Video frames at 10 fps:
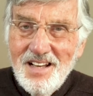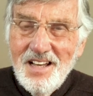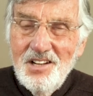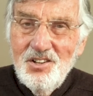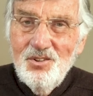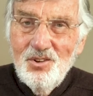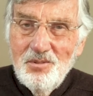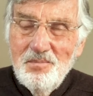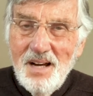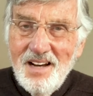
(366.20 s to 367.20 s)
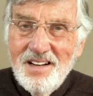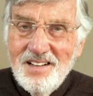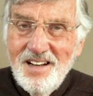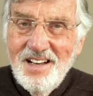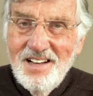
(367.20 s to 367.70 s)
Can you look
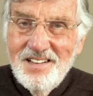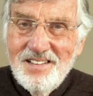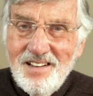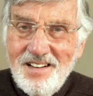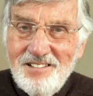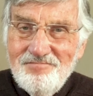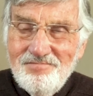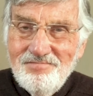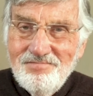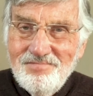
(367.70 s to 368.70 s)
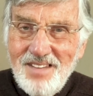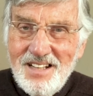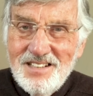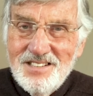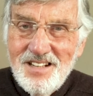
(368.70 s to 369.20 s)
back at, um,
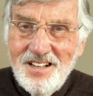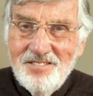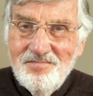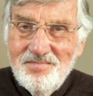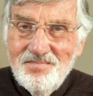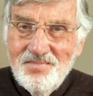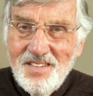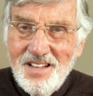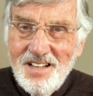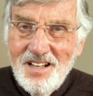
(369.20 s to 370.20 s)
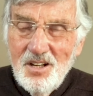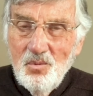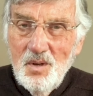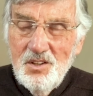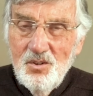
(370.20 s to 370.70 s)
at a time
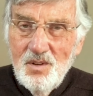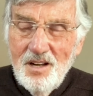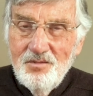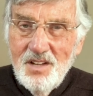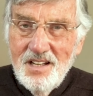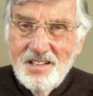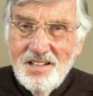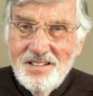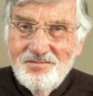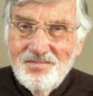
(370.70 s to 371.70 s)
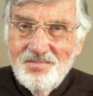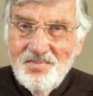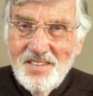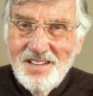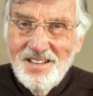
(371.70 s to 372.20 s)
when you loved like that?
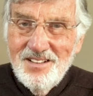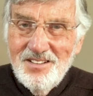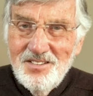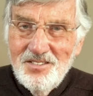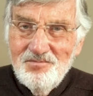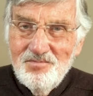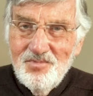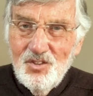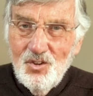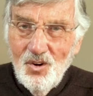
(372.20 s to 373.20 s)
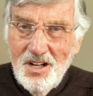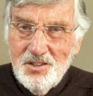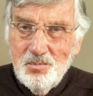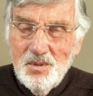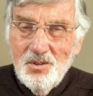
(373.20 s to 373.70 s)
Your
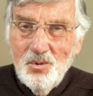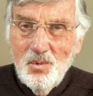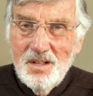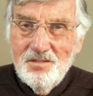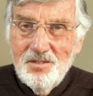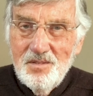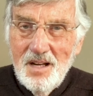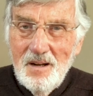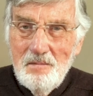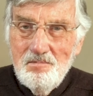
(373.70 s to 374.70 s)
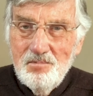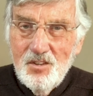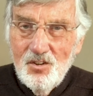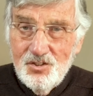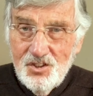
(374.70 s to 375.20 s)
husband, your wife? um,
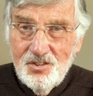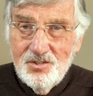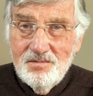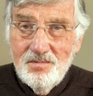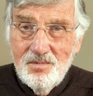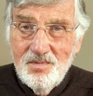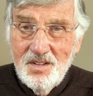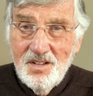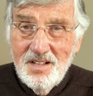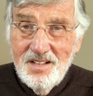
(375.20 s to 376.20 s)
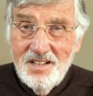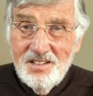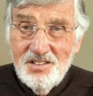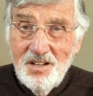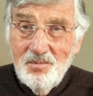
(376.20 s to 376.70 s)
your children,
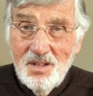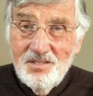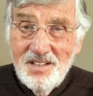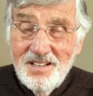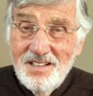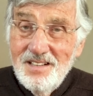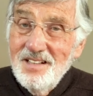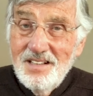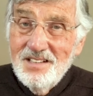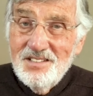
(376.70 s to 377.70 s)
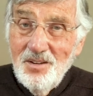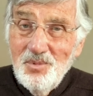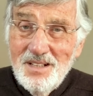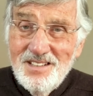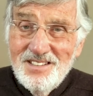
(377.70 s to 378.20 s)
someone,
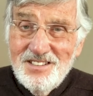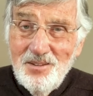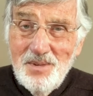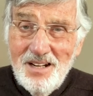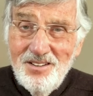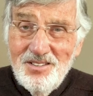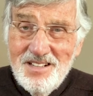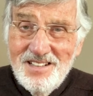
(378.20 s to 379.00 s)
somewhere, somehow.